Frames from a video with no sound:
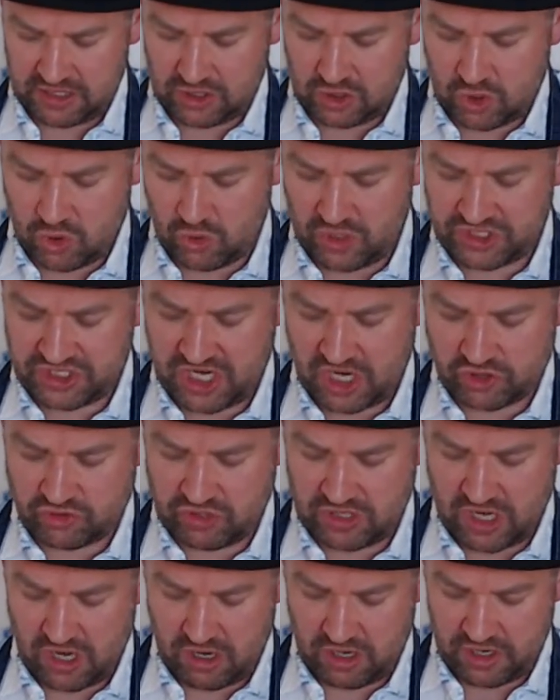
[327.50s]
Cornish
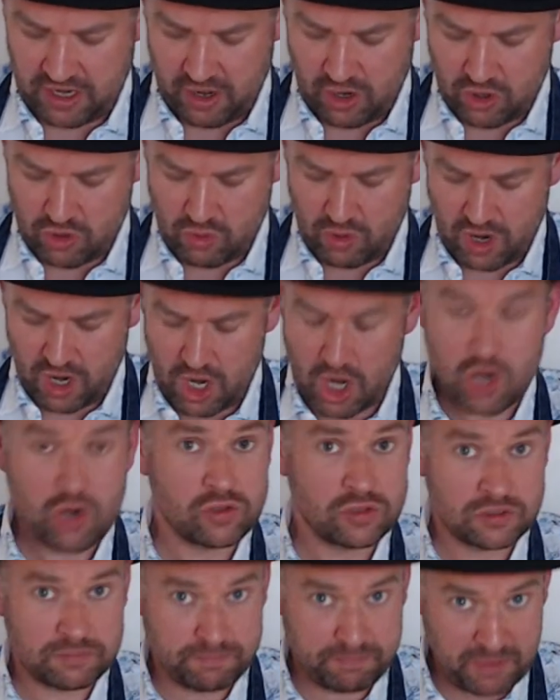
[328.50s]
Country Larder, who are
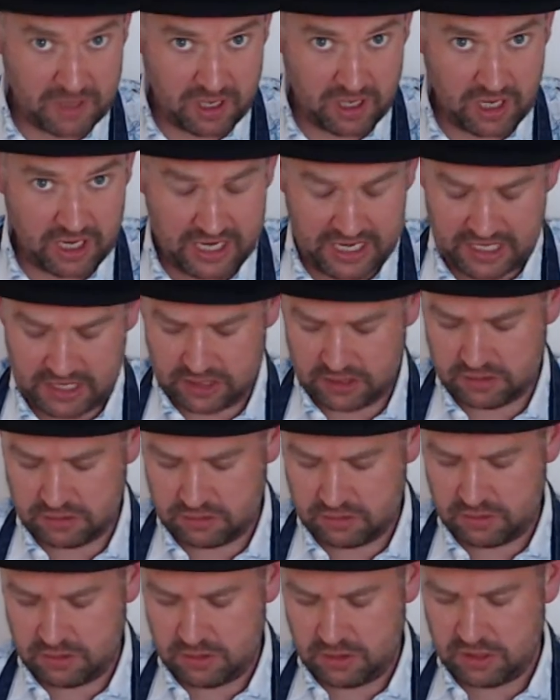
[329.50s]
owned by
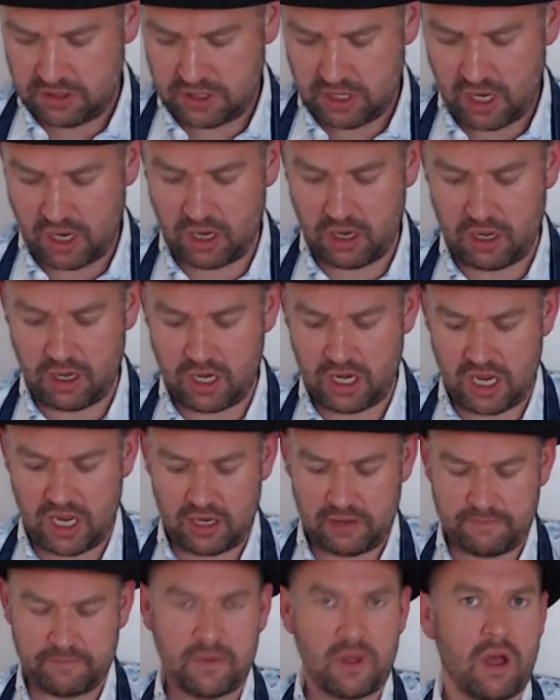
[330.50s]

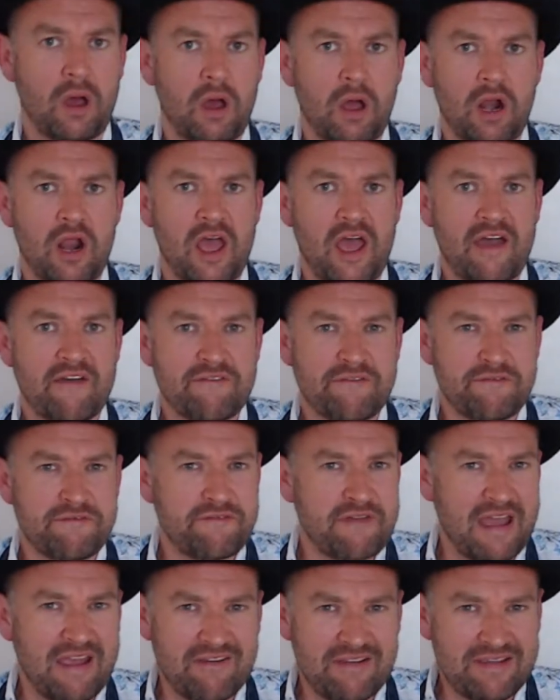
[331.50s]
Arla. Arla, a
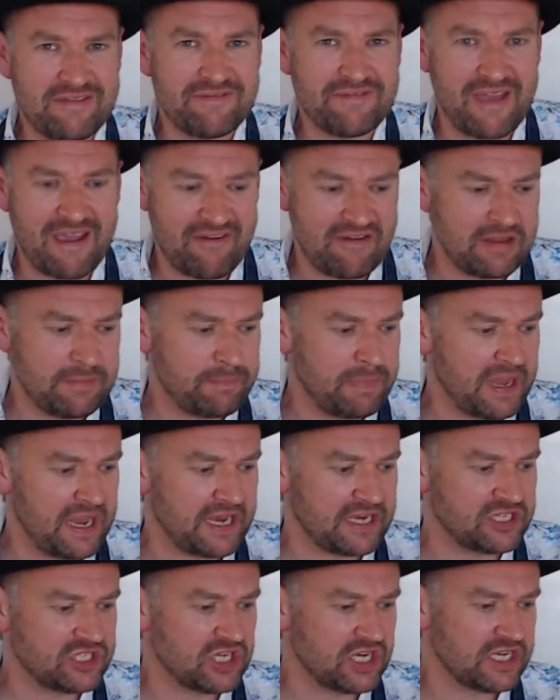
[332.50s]
very, very
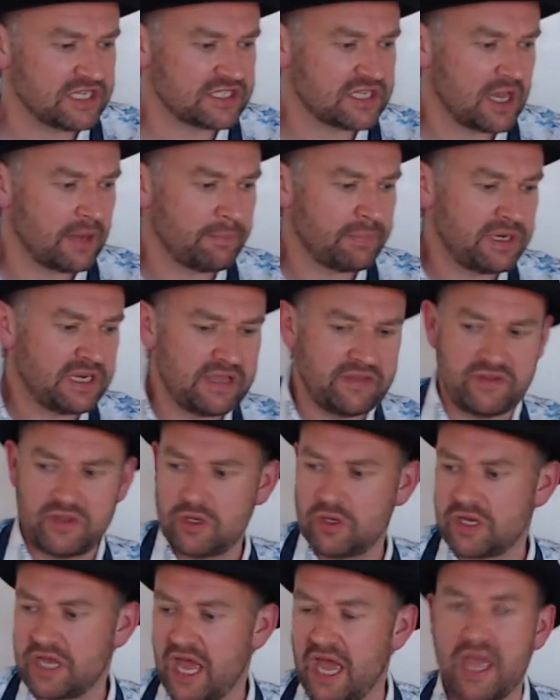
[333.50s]
big cheese company in
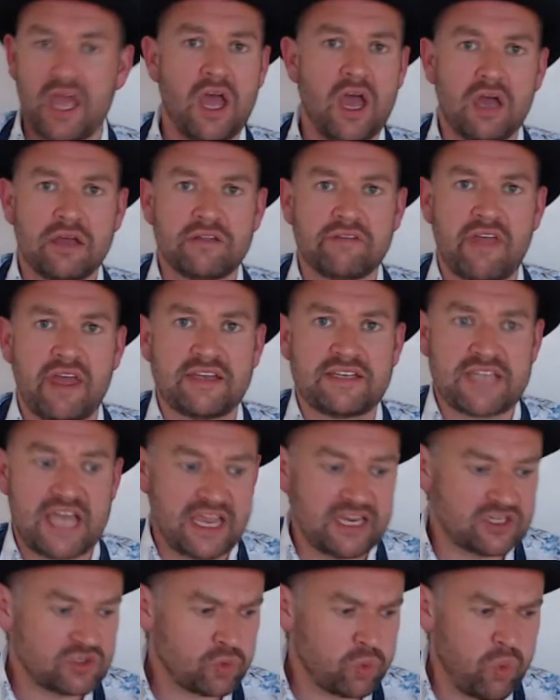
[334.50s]
the UK. They
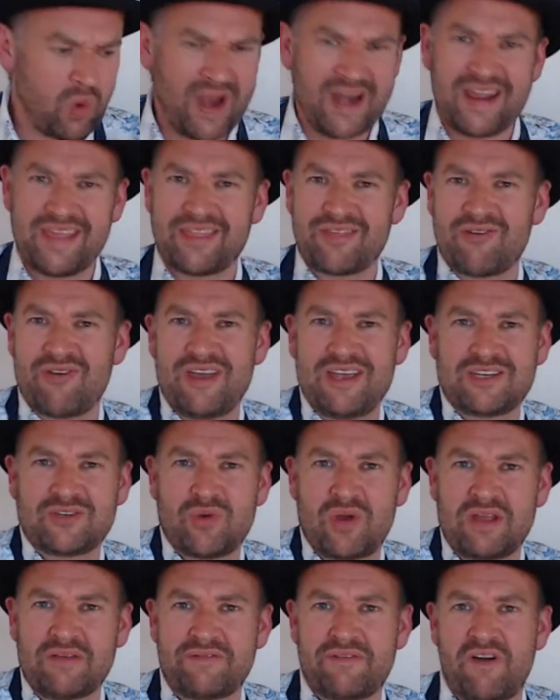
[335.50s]
take
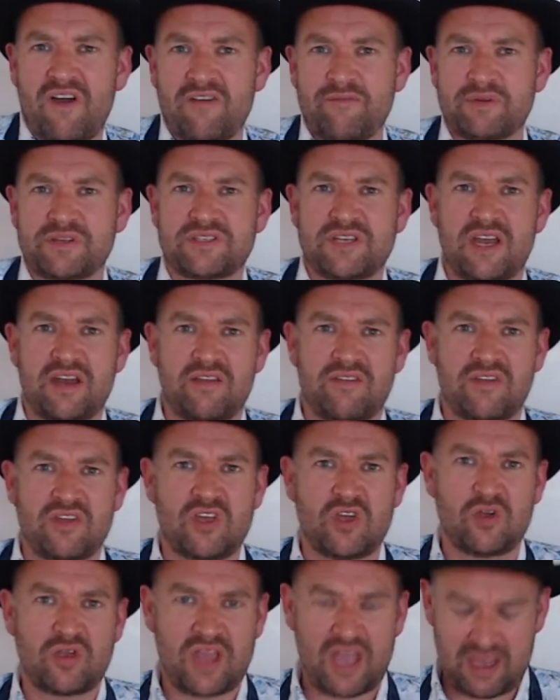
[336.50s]
25% of
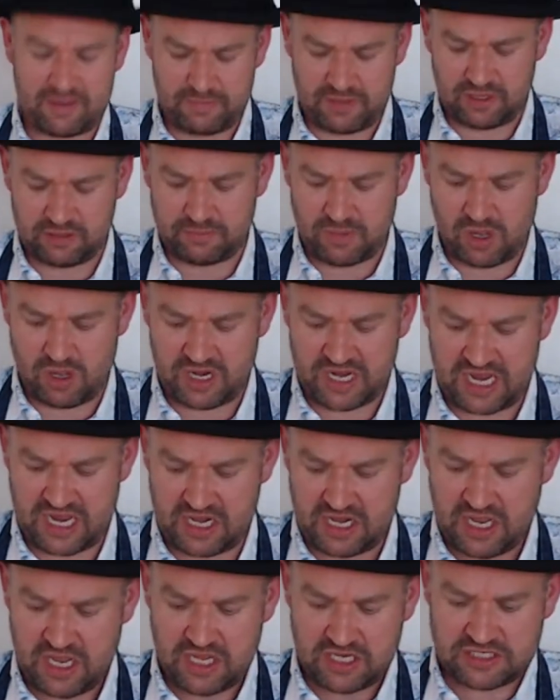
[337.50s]
the UK milk
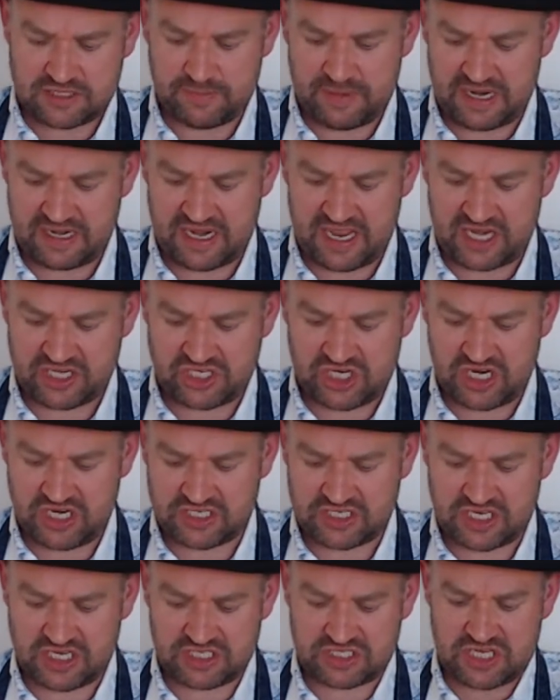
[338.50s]
market to make their
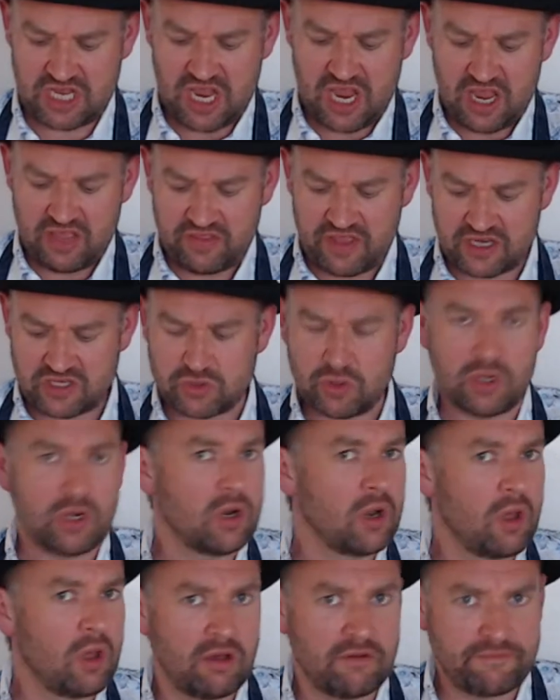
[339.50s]
cheeses. They do a
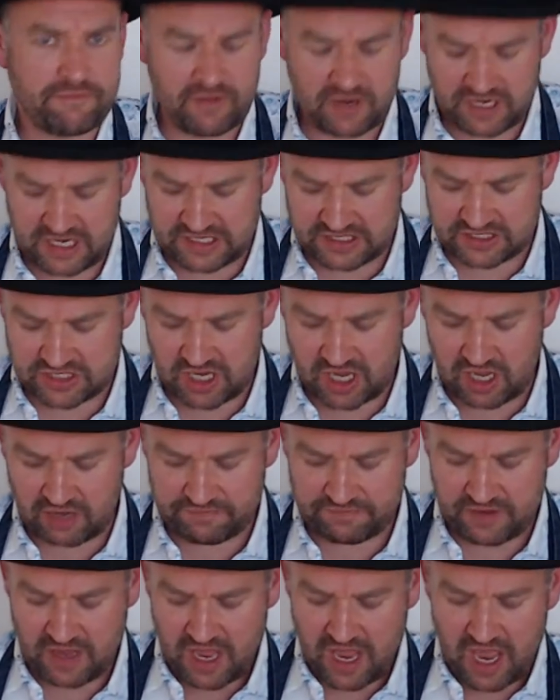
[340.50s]
lot of funky
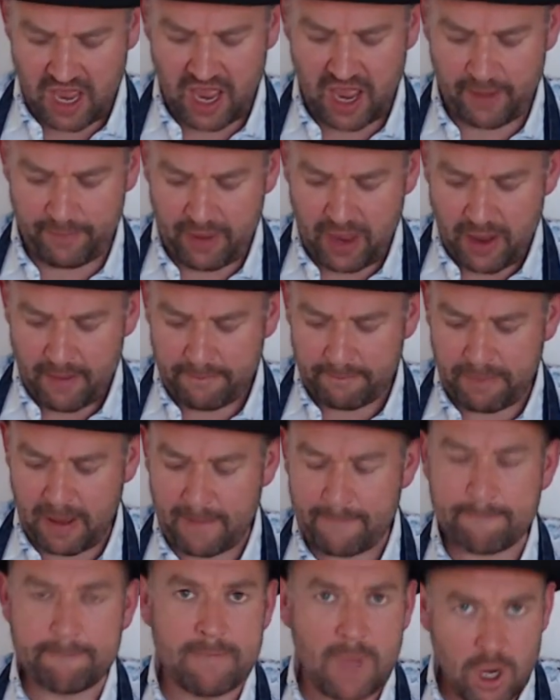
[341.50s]
stuff,
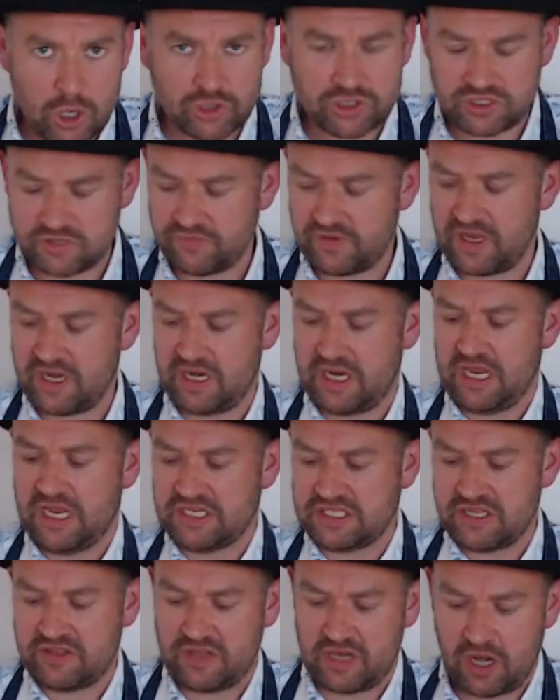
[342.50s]
but most of it
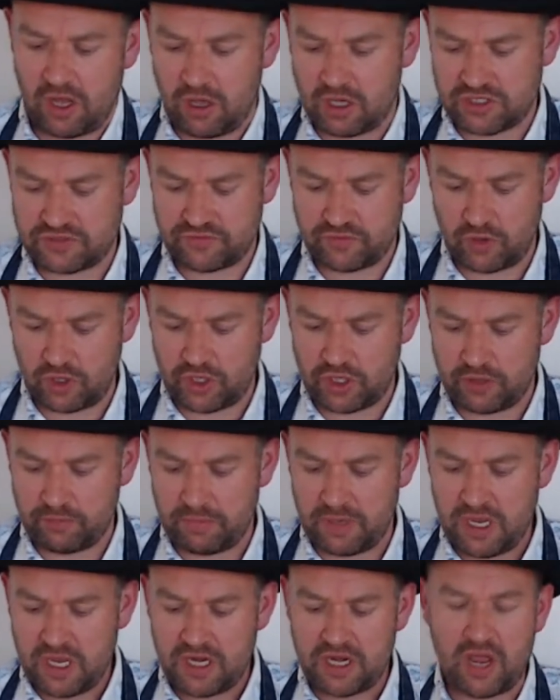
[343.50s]
is in the large
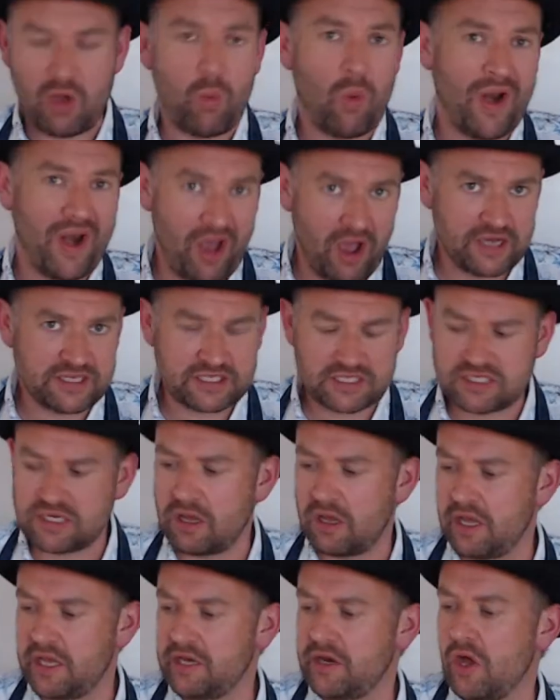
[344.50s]
volume. Now, when I
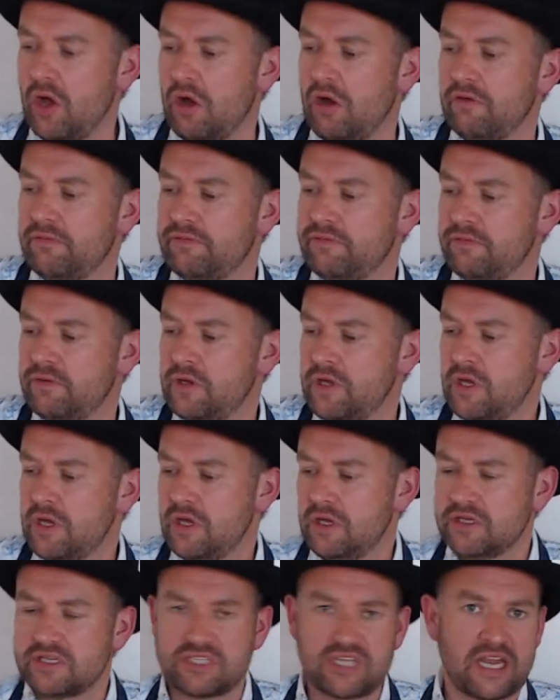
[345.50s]
started off
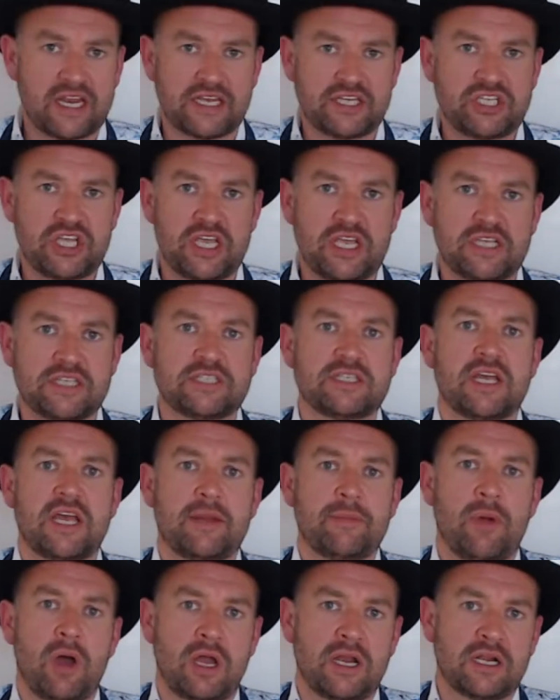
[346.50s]
selling cheese
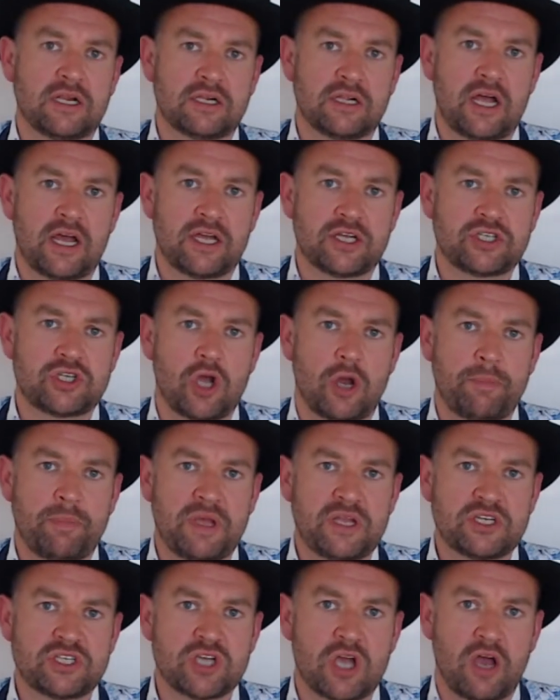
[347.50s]
in my little shop
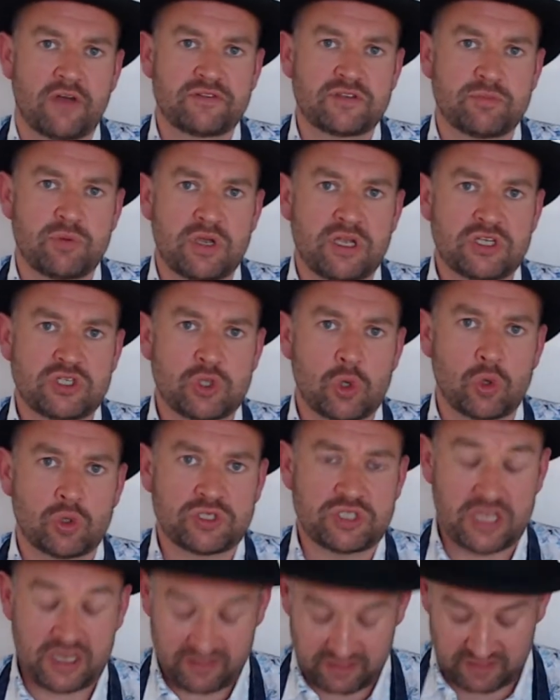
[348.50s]
in Shaftesbury in
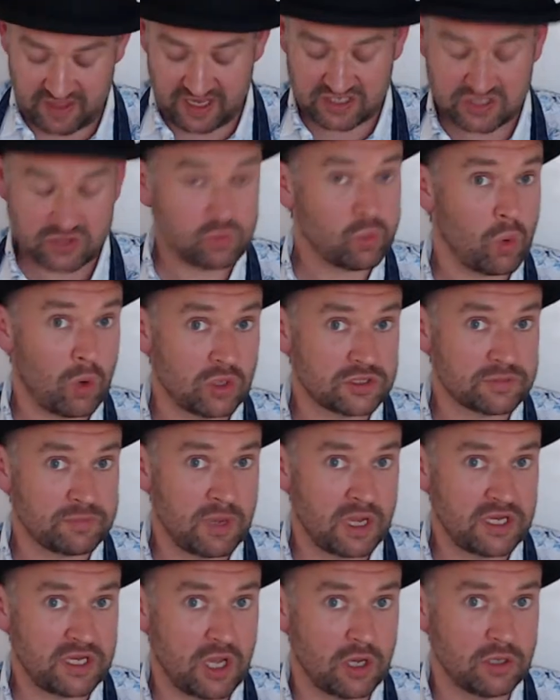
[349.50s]
Dorset, this was
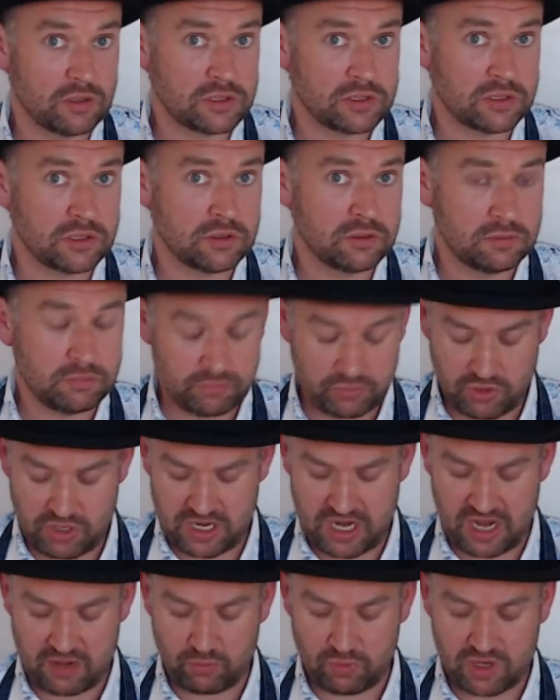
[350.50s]
my go-to
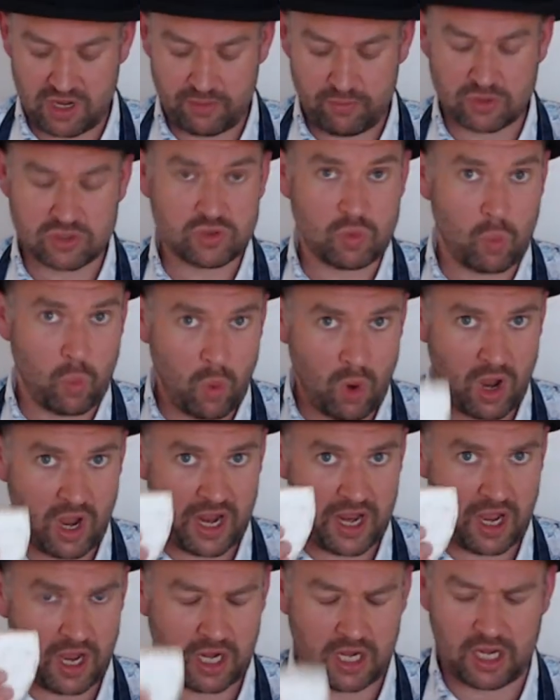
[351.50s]
brie. And we'll come on to
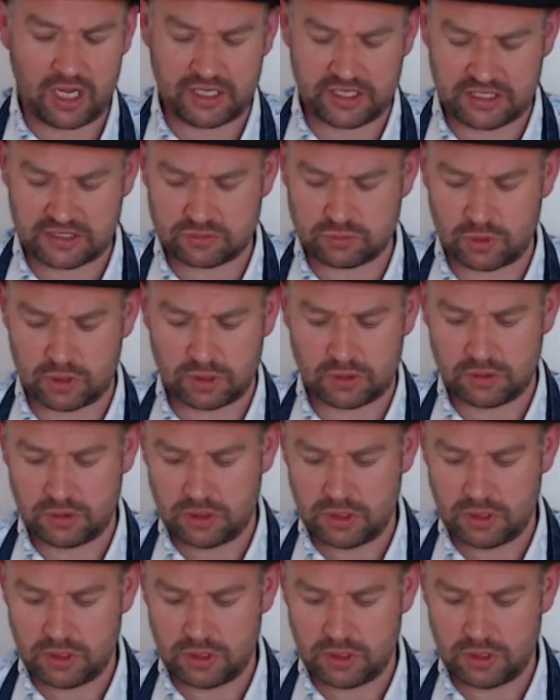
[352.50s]
why I like this one.